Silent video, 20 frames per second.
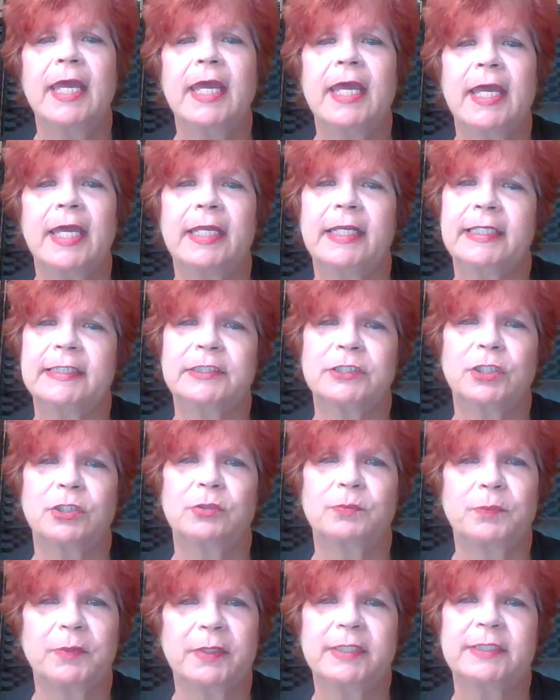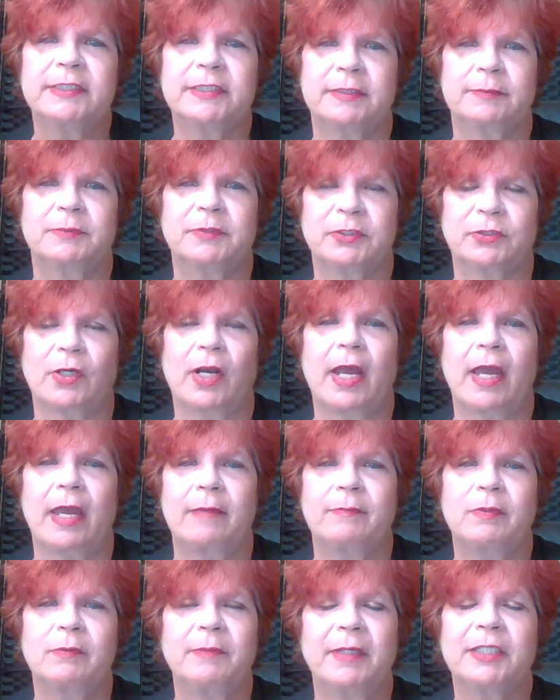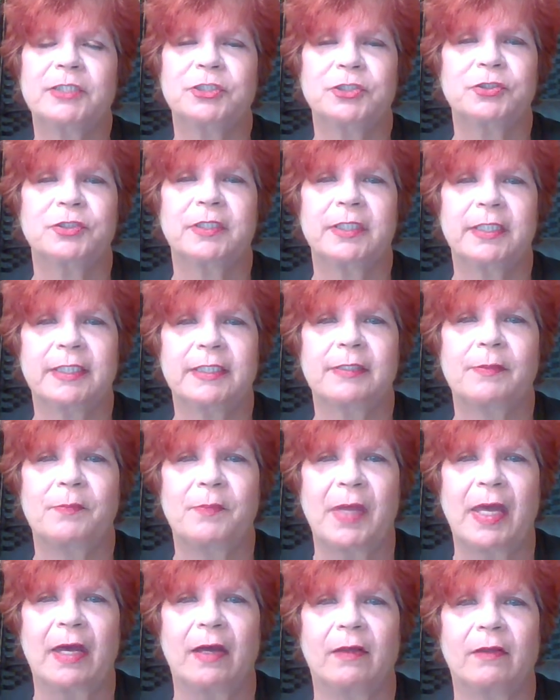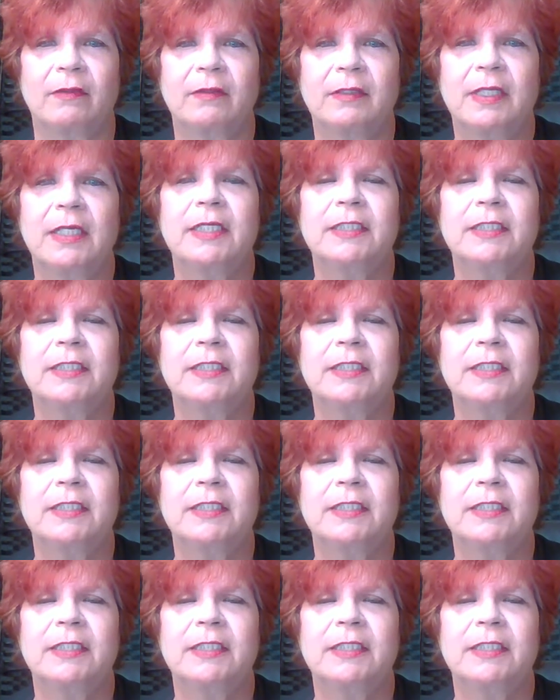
and ask you to please subscribe and make sure to hit the bell